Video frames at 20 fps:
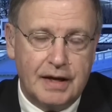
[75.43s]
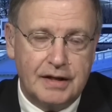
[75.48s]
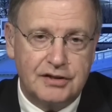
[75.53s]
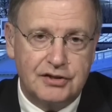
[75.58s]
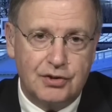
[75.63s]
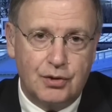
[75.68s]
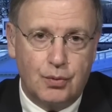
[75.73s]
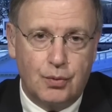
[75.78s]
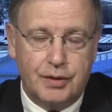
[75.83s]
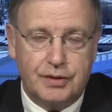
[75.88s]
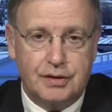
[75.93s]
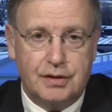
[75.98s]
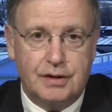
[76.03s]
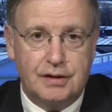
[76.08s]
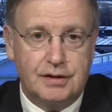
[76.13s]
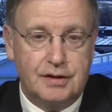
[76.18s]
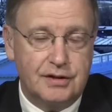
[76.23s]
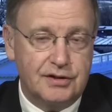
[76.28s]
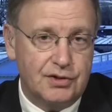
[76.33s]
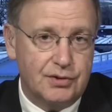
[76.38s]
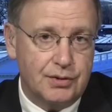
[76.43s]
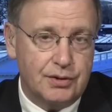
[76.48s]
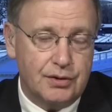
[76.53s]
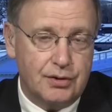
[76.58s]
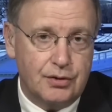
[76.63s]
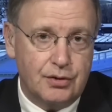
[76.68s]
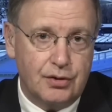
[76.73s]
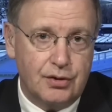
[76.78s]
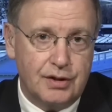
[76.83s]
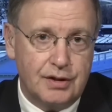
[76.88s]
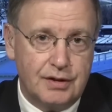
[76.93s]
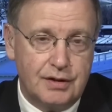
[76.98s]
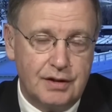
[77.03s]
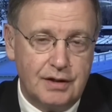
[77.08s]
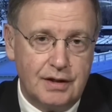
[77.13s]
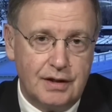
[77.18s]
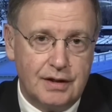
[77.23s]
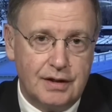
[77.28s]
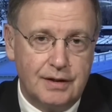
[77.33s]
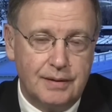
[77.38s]
And so what the district attorney
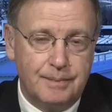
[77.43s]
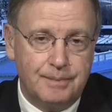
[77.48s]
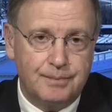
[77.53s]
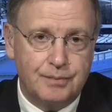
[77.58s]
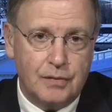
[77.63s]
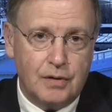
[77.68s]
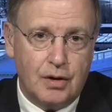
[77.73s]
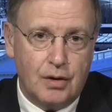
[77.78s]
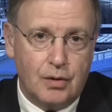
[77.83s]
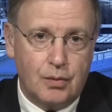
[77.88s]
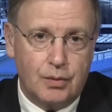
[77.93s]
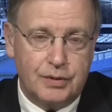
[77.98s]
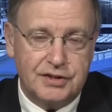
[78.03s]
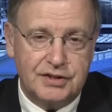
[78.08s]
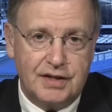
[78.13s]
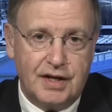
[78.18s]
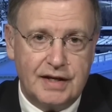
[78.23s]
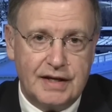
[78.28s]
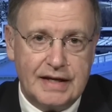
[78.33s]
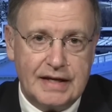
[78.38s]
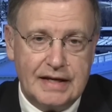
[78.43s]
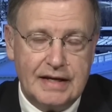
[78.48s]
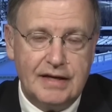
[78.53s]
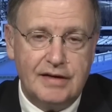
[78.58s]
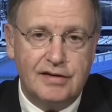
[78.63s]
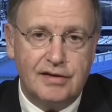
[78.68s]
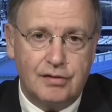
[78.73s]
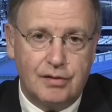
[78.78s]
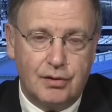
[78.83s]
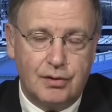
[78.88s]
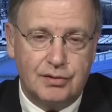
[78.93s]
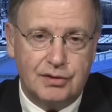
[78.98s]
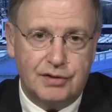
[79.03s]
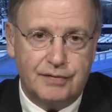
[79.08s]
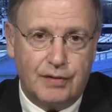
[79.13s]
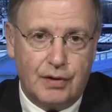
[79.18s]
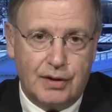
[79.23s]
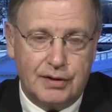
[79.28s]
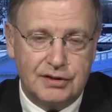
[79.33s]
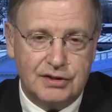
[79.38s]
did was take each of
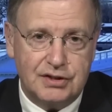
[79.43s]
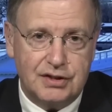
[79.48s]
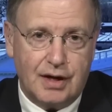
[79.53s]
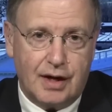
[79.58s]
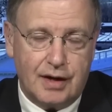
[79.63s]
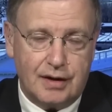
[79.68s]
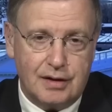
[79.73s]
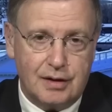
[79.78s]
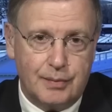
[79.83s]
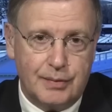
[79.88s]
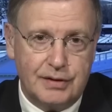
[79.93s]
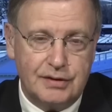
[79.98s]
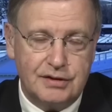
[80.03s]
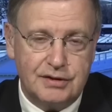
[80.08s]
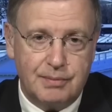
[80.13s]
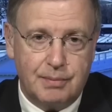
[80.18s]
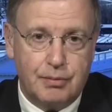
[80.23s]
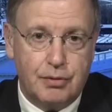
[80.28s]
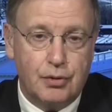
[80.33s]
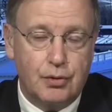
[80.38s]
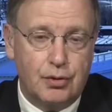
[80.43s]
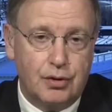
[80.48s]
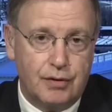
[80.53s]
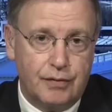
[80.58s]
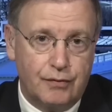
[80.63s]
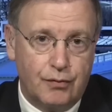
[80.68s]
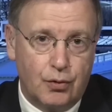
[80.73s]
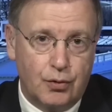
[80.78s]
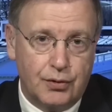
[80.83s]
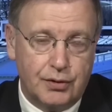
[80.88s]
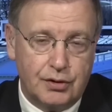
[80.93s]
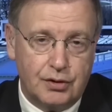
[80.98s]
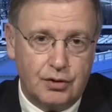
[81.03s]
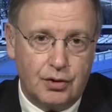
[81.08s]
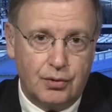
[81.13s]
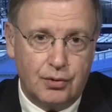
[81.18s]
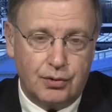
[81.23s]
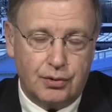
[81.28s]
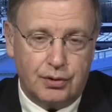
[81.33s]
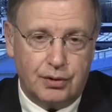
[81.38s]
those false documents, thirty-four
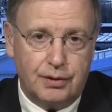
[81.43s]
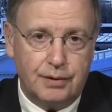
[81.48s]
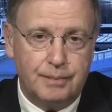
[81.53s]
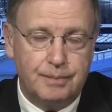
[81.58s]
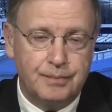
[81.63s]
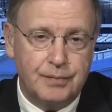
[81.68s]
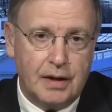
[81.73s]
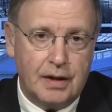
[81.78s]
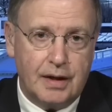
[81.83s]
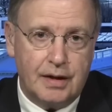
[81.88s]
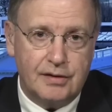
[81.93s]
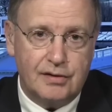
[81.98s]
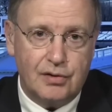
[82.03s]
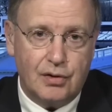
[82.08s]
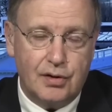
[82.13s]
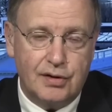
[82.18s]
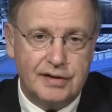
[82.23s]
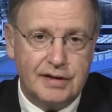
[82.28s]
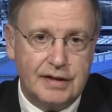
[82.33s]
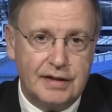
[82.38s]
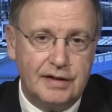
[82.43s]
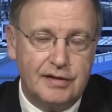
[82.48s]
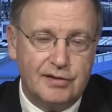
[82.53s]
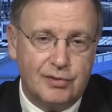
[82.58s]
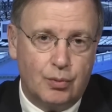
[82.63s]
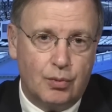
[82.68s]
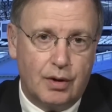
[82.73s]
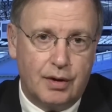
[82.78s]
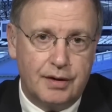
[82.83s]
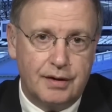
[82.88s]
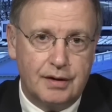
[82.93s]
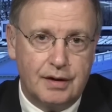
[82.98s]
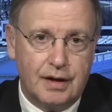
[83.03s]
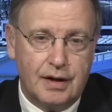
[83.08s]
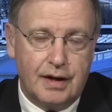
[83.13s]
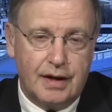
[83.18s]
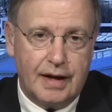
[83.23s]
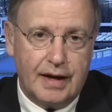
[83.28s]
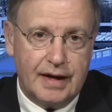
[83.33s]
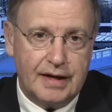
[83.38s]
in total, and charge each
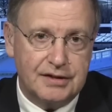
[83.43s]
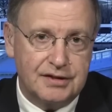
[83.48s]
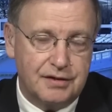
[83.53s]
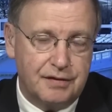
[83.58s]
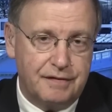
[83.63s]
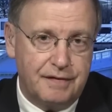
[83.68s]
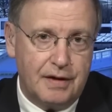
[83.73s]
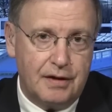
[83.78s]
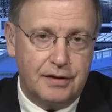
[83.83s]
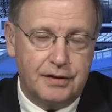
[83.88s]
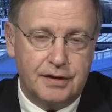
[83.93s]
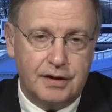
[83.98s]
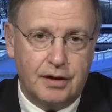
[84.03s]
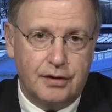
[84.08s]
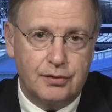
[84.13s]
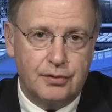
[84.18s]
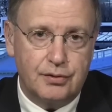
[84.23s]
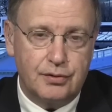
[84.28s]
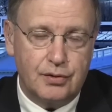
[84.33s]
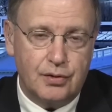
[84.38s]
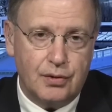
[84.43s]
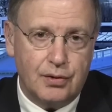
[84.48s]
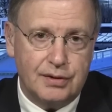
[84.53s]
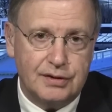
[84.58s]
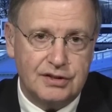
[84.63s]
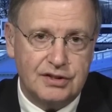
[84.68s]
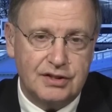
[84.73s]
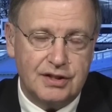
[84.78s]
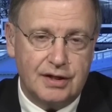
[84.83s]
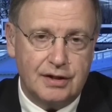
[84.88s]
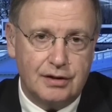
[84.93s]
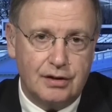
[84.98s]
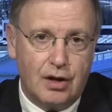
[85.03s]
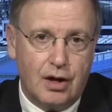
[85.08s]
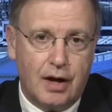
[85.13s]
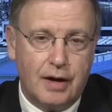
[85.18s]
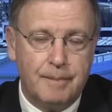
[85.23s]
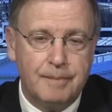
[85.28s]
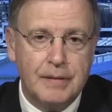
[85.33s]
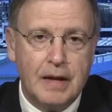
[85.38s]
one as a felony under New York state
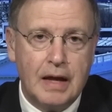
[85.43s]
law.